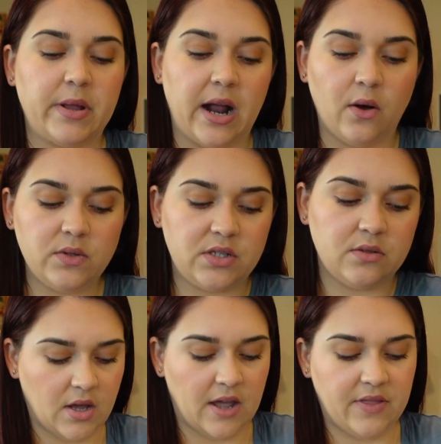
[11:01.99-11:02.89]
it out.
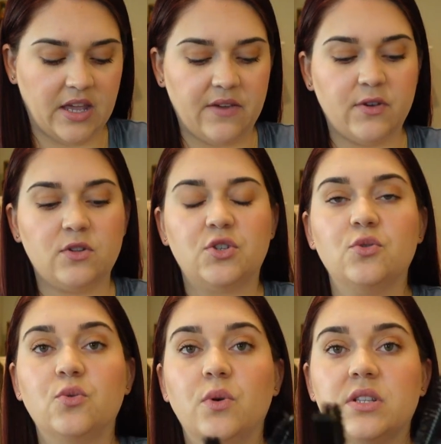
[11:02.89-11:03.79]
And they give you
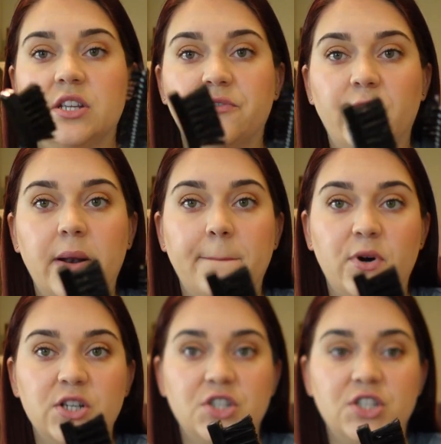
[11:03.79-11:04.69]
2 different
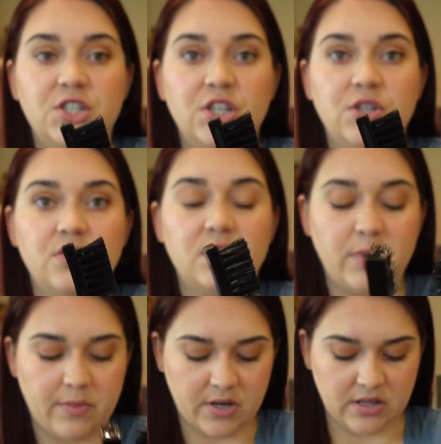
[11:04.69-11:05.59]
brushes to use to be
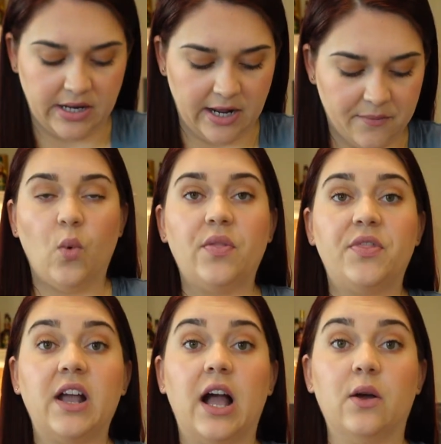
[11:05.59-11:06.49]
able to clean it. One
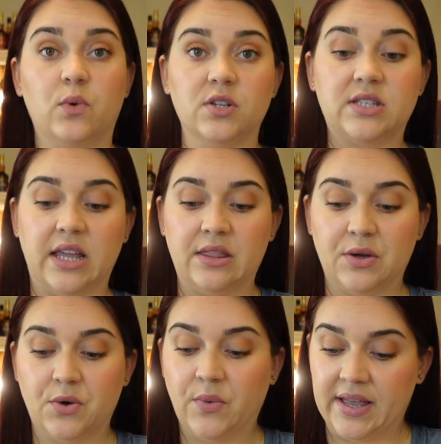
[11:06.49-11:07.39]
thing I will say
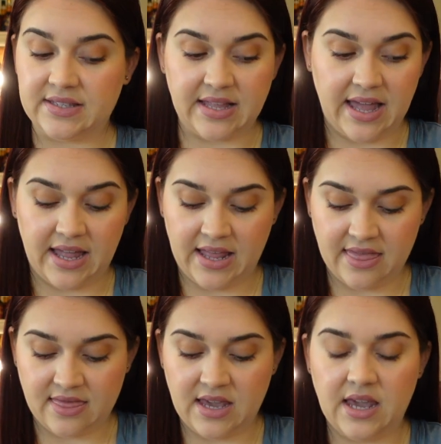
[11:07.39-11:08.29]
though is
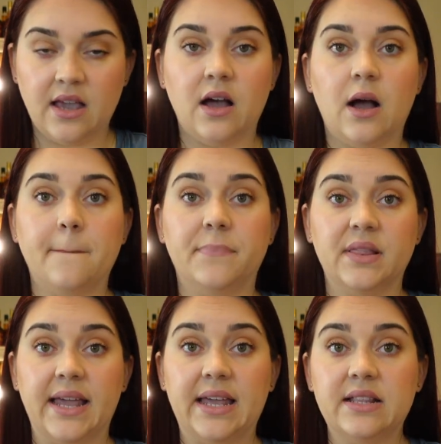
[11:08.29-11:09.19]
that the
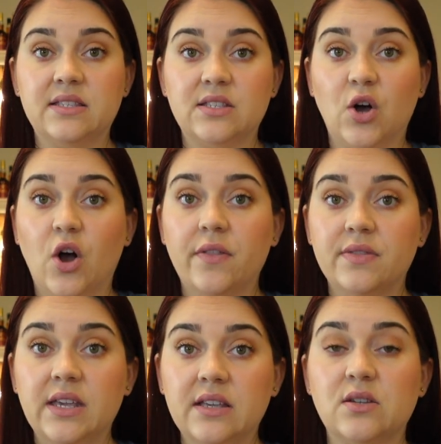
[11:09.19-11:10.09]
blades on
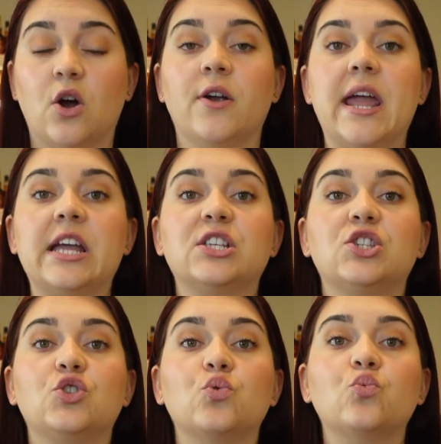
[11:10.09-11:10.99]
these are
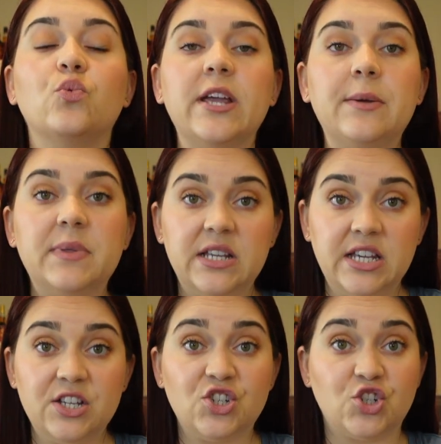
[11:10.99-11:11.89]

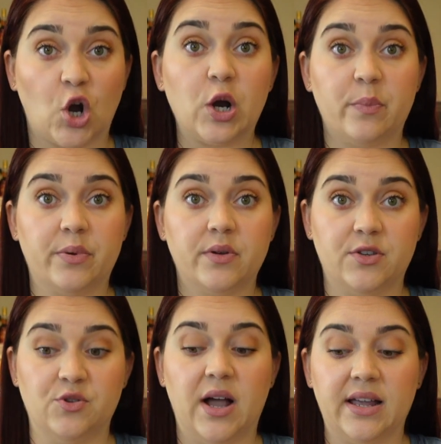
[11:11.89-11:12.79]
extremely sharp,
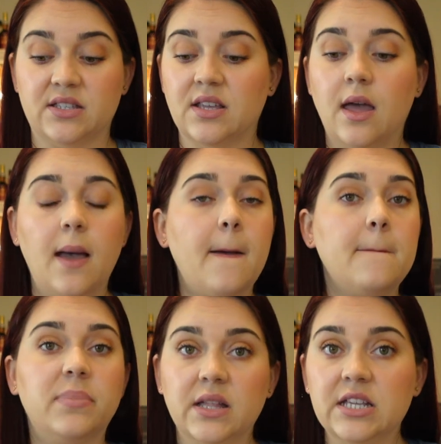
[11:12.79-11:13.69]
you guys.
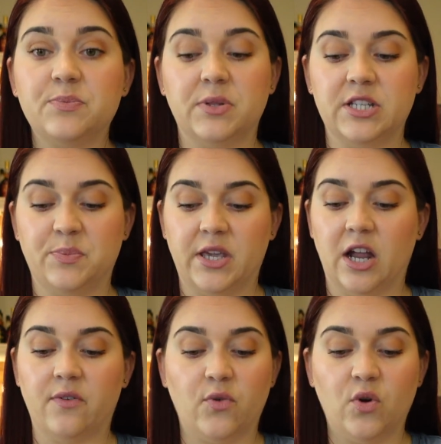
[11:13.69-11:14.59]
Please, please be
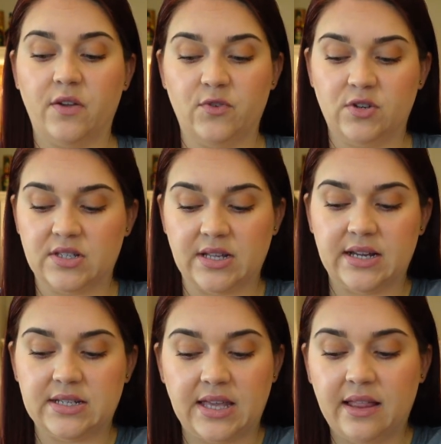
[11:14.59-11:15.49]
careful if you
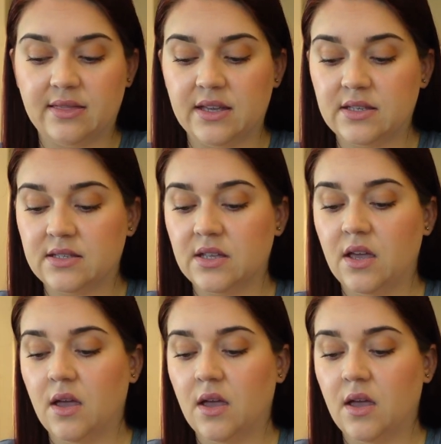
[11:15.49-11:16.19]
decide to get this.